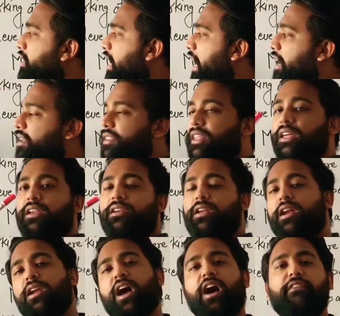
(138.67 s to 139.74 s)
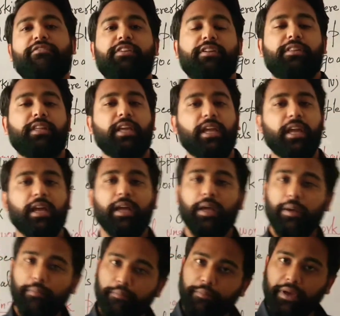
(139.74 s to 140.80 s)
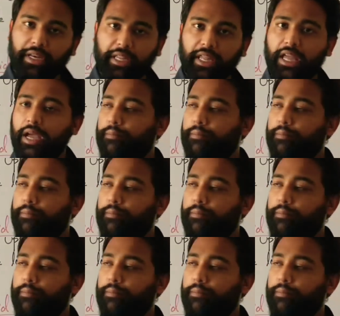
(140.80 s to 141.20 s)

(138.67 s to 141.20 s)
and they run after the money.